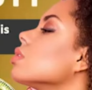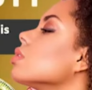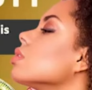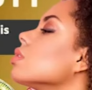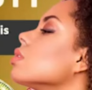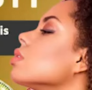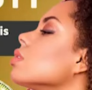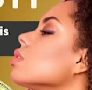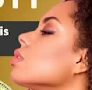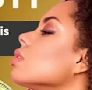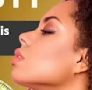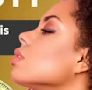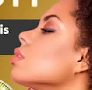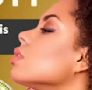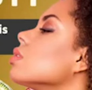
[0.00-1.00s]

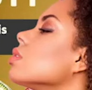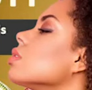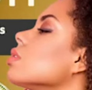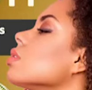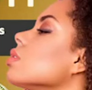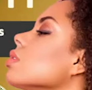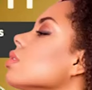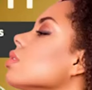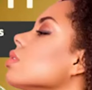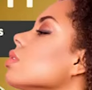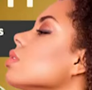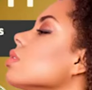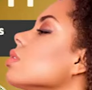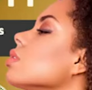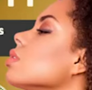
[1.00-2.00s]

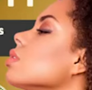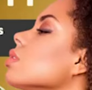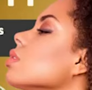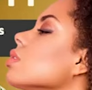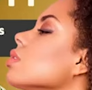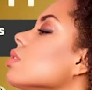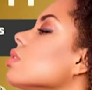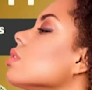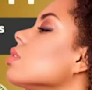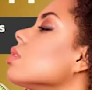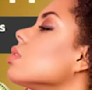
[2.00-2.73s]
No words are spoken by the person on screen.